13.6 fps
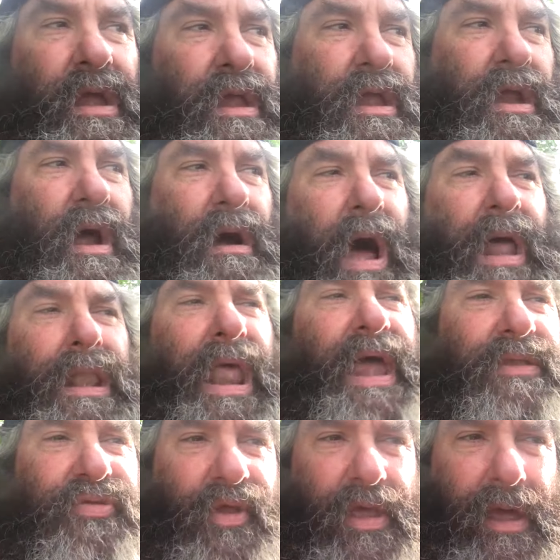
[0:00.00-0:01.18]
You know, I
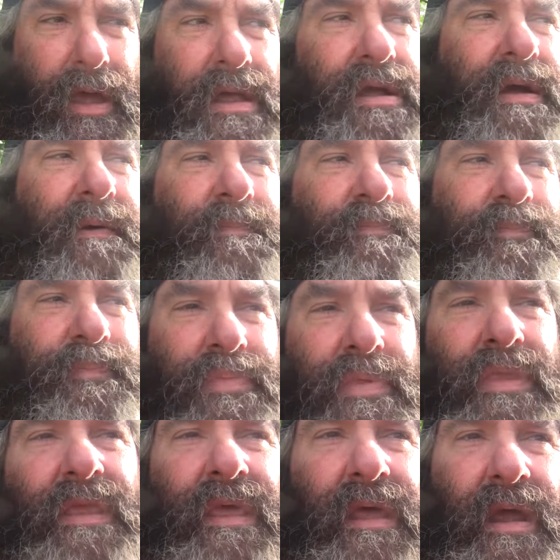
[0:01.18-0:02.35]
like to
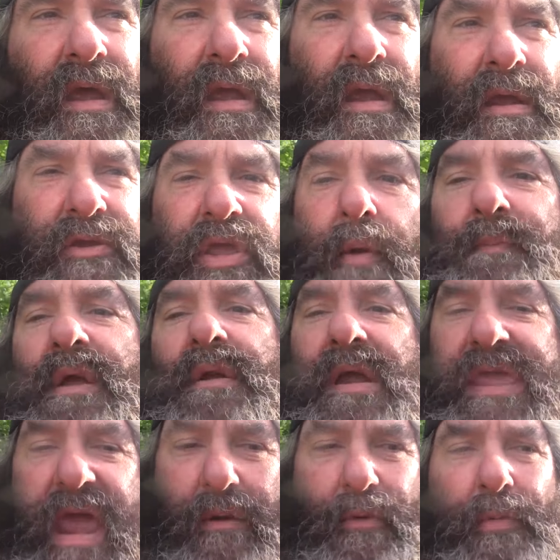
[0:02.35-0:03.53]

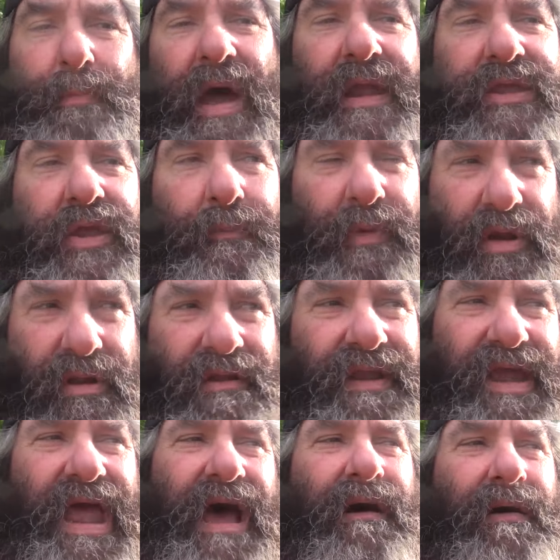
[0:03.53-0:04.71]
communicate with my
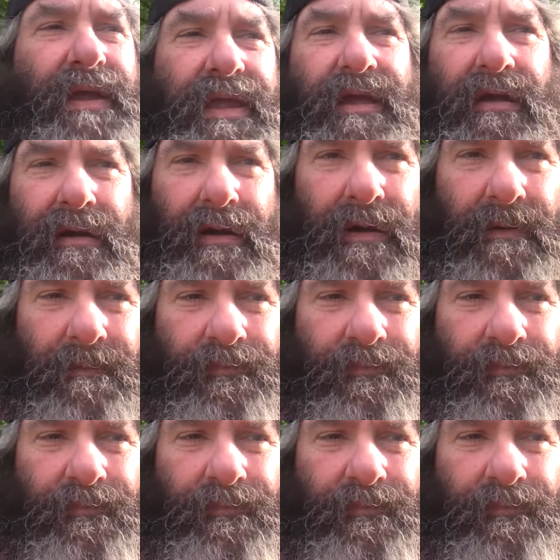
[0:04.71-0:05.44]
community out here.